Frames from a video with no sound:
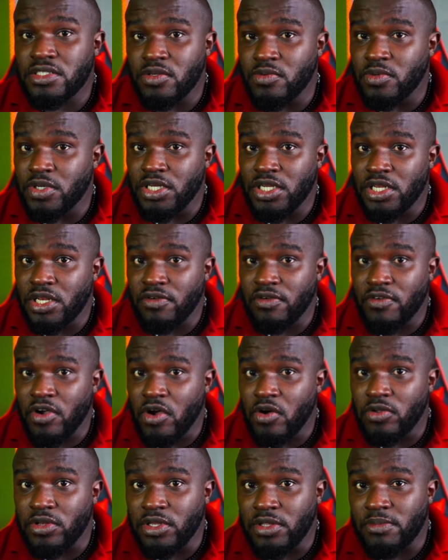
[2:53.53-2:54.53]
You want to deliver
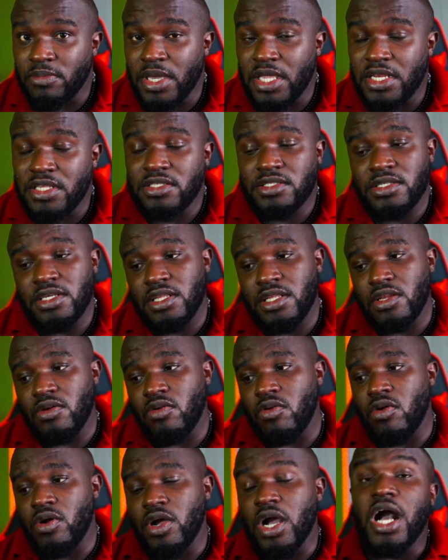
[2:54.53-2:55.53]
only medicine
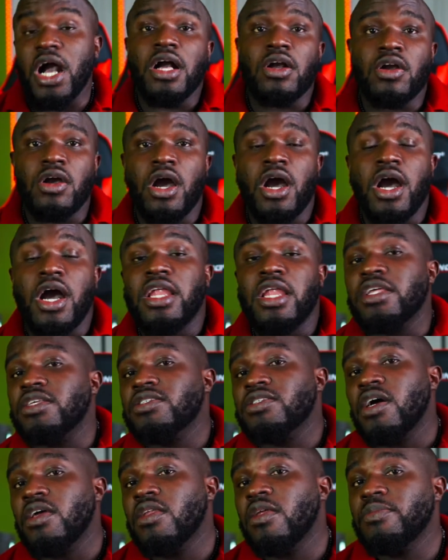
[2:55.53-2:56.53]
or alcohol.
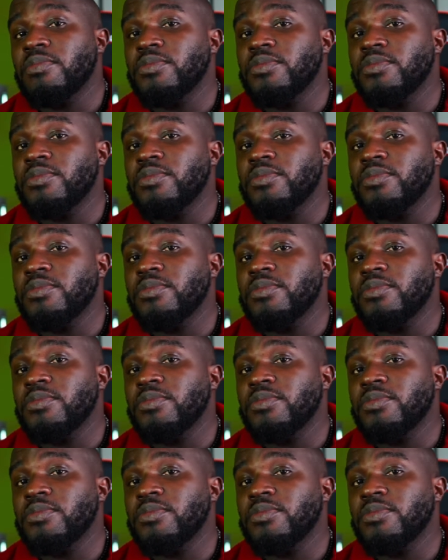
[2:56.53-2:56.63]
It's all up